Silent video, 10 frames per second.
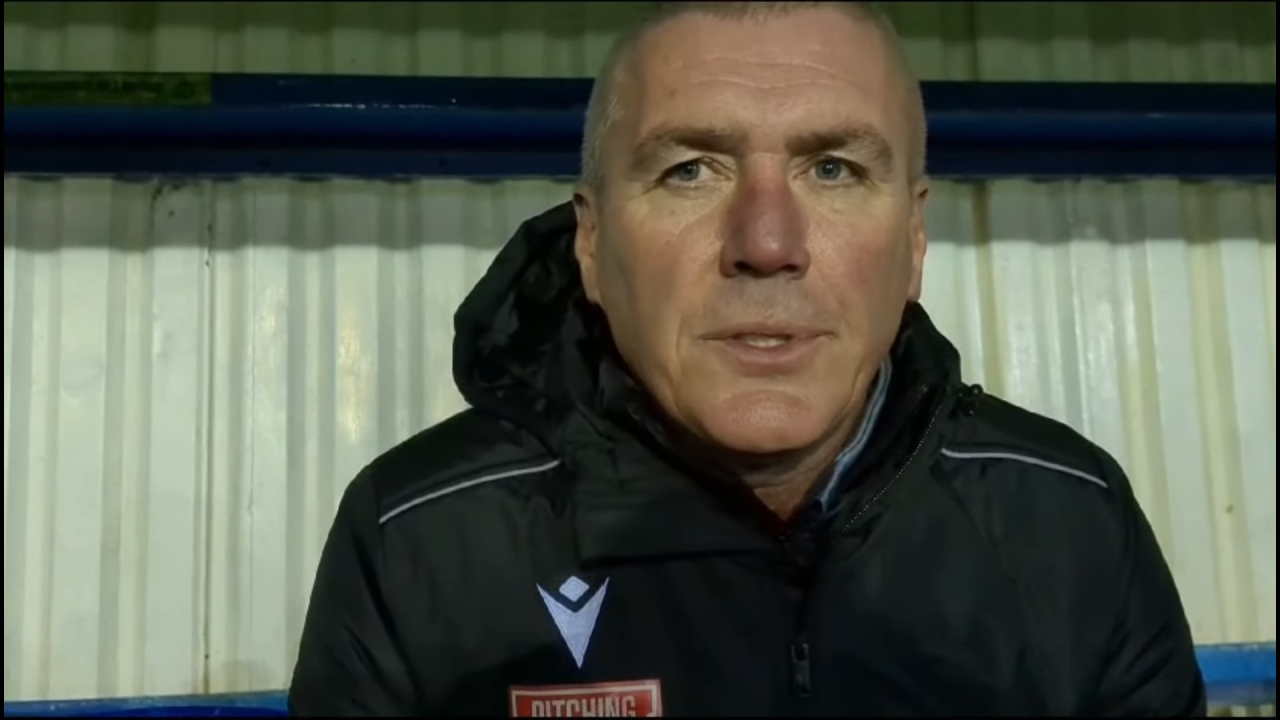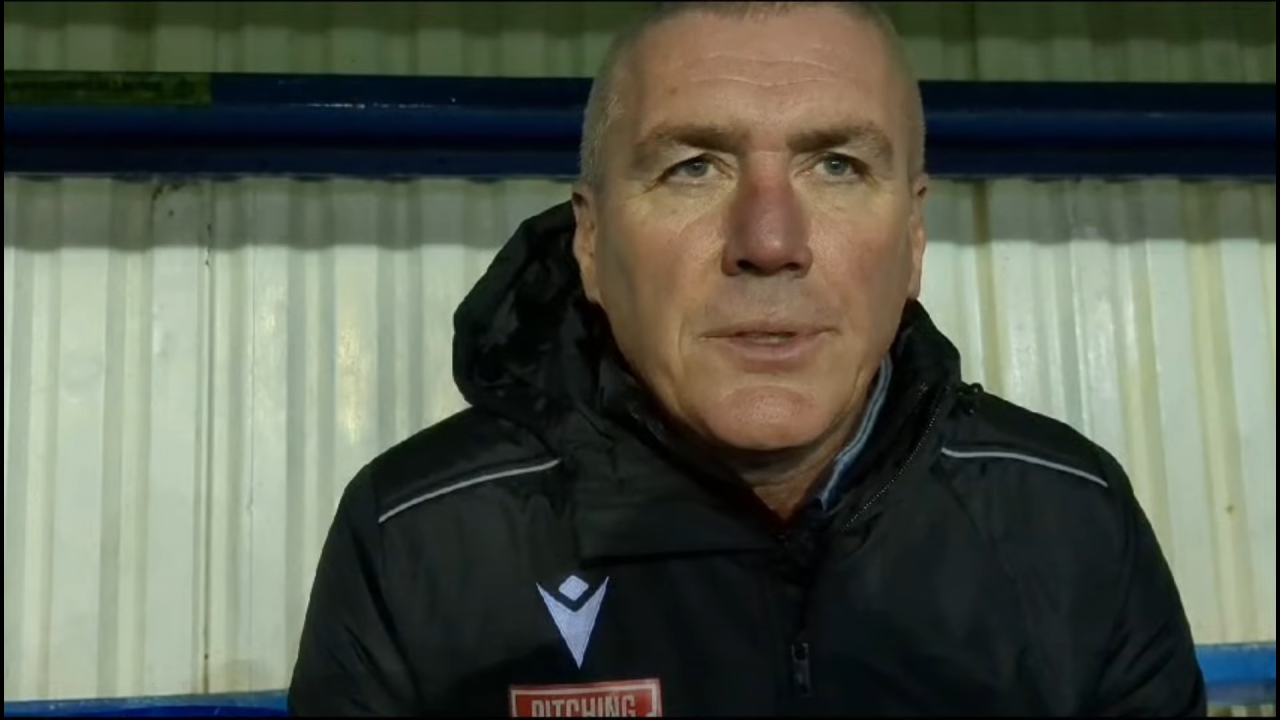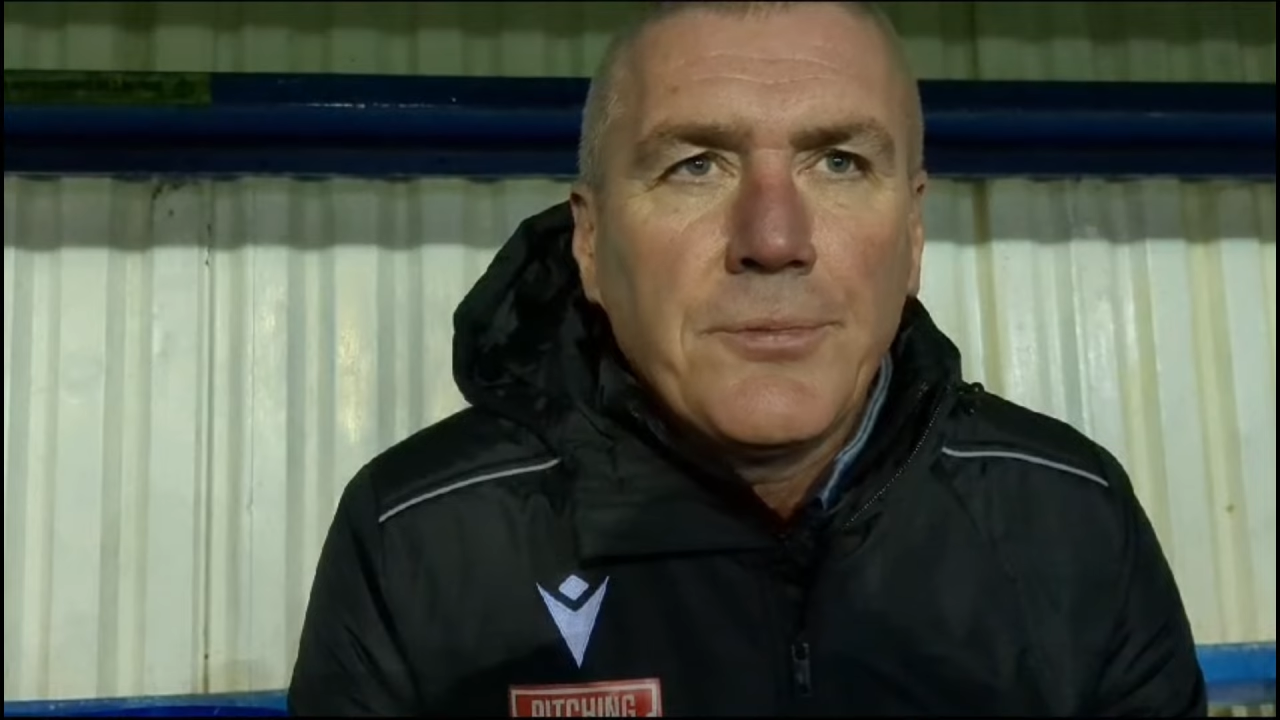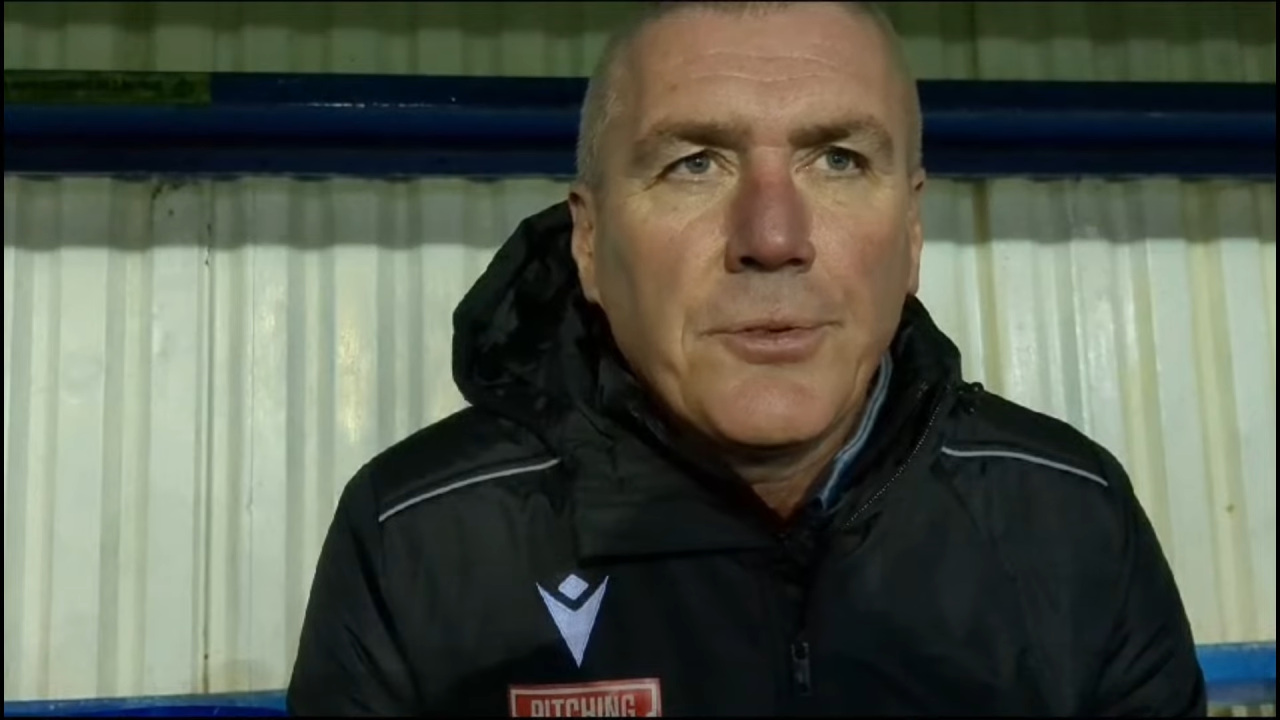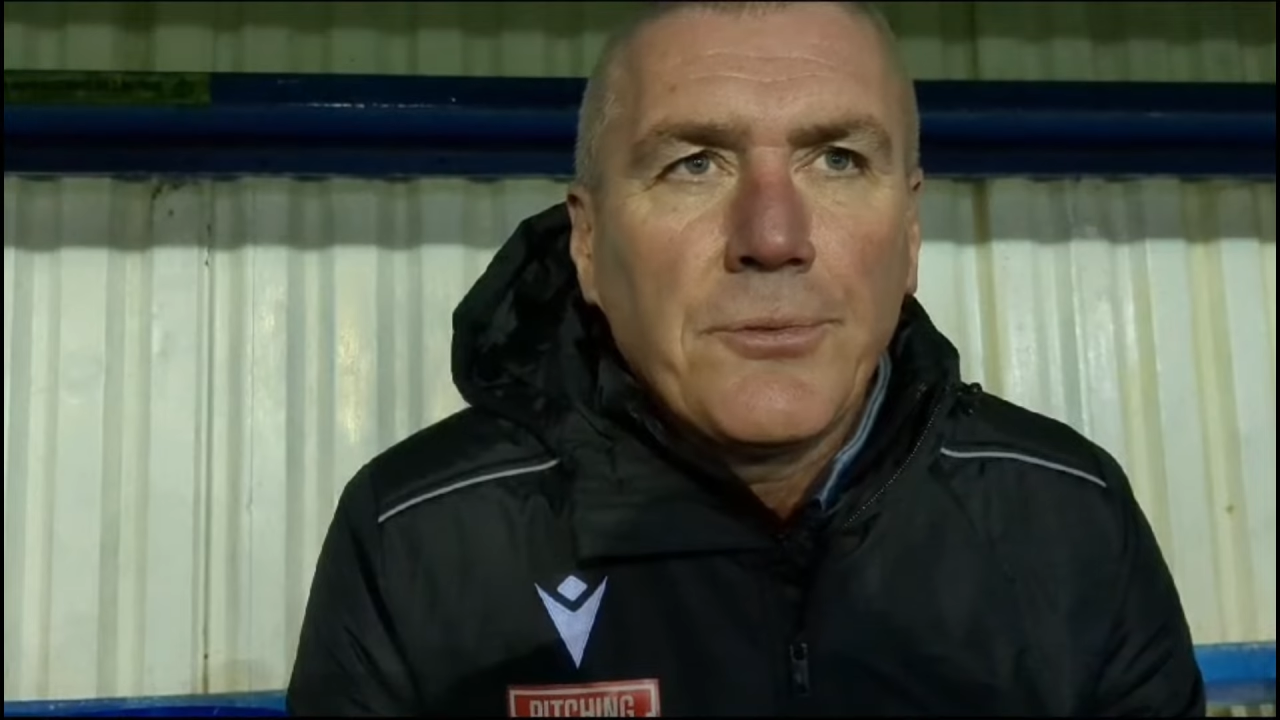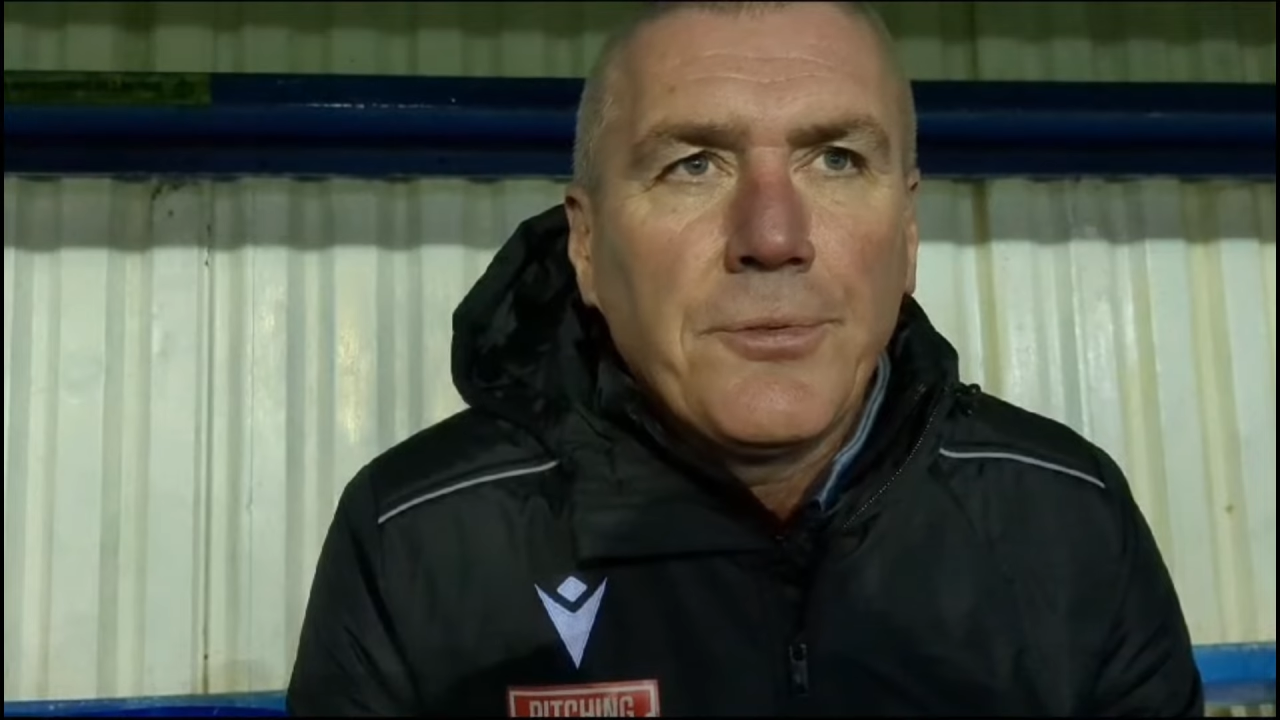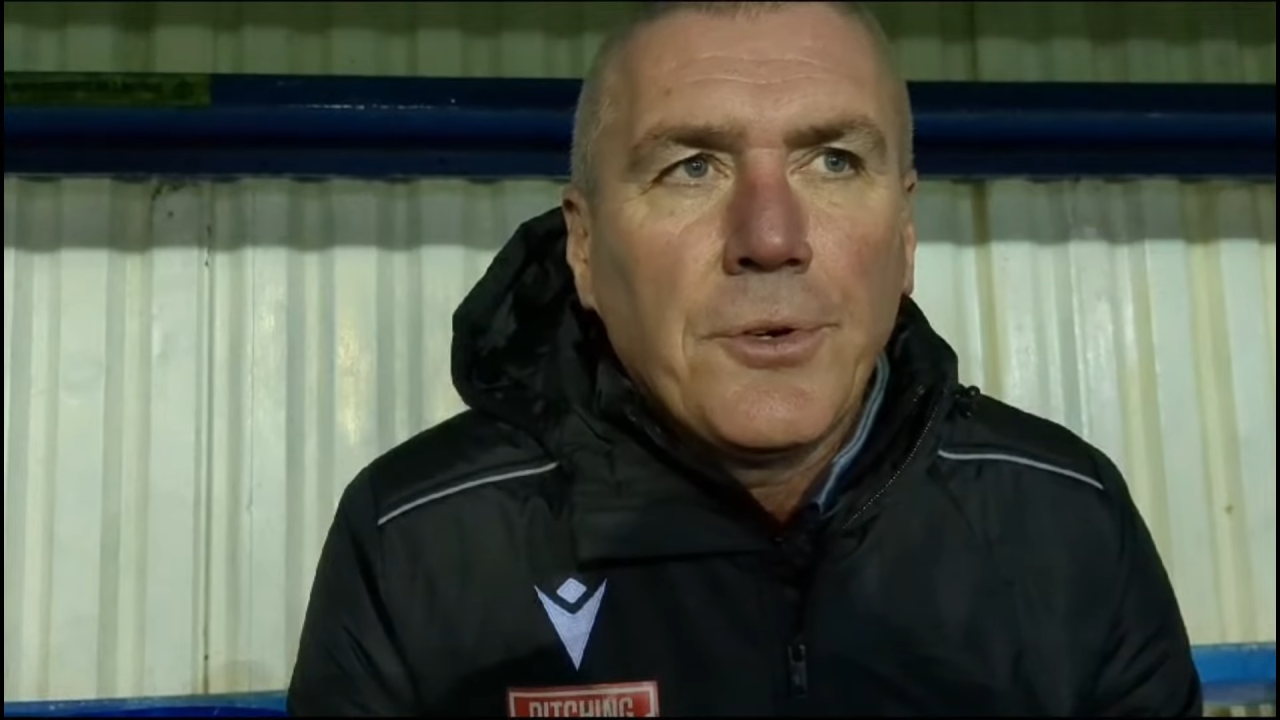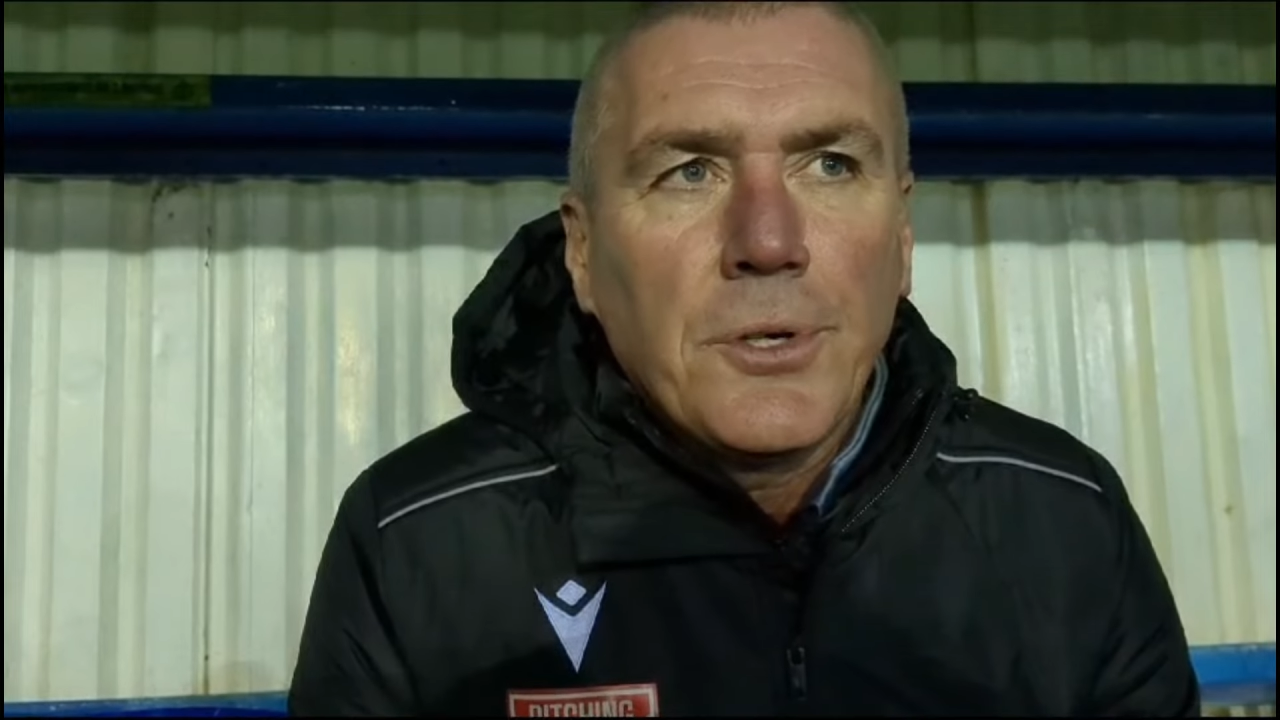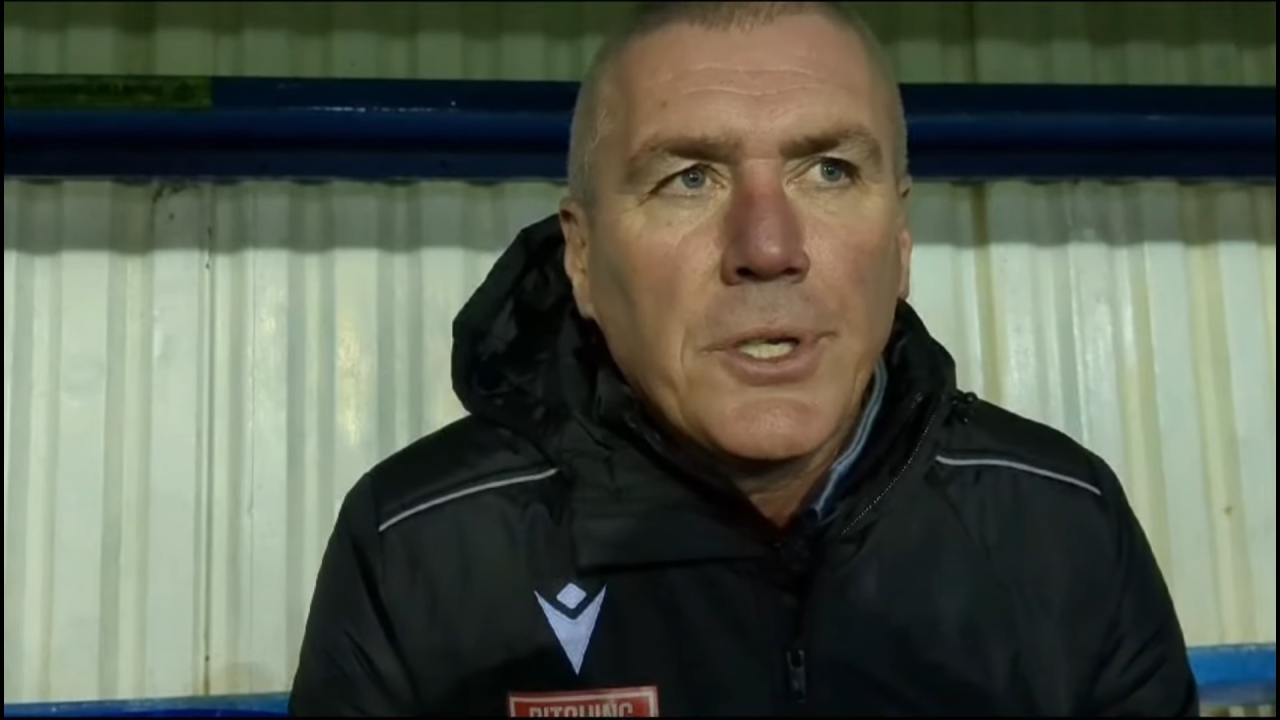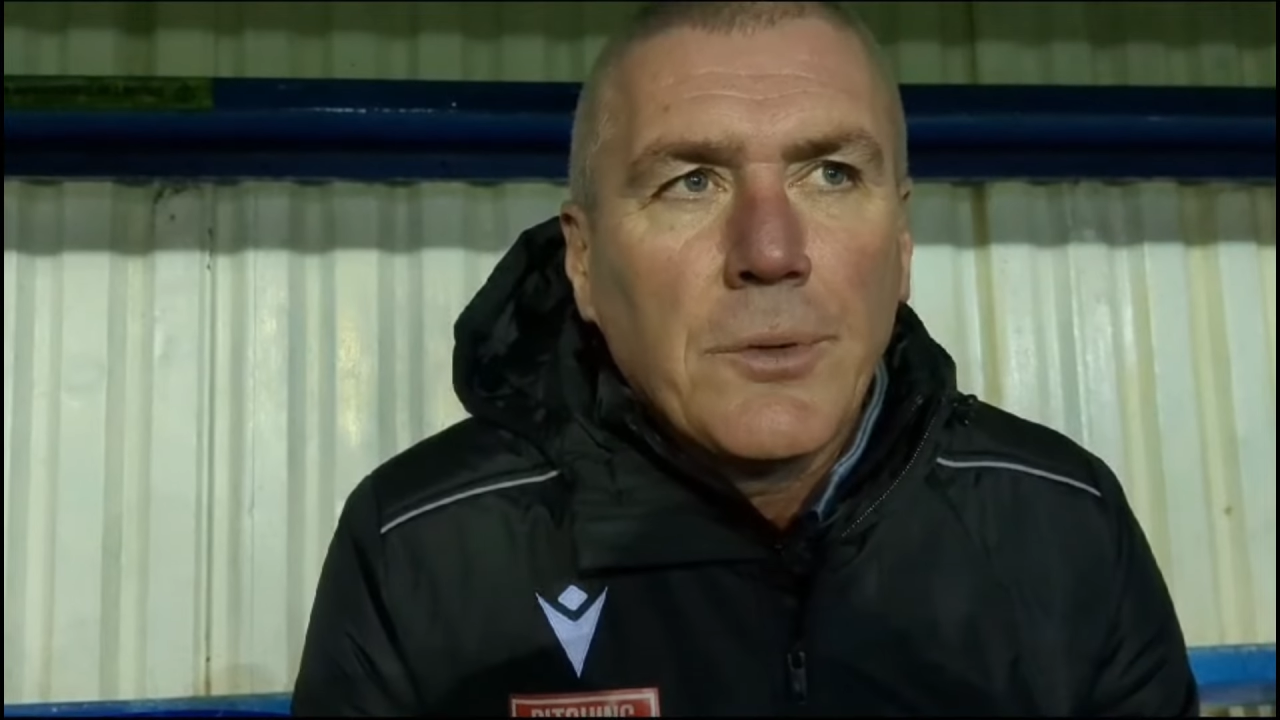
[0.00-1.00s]
the, the front
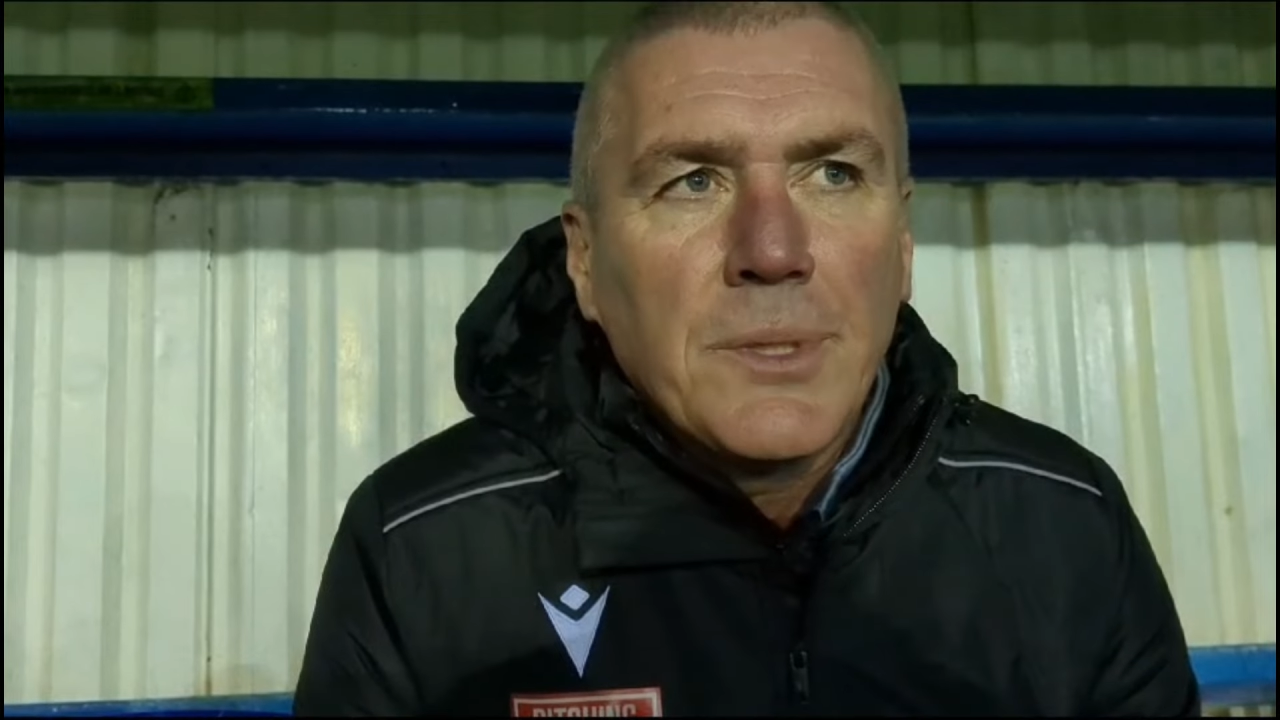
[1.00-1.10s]
four, you know,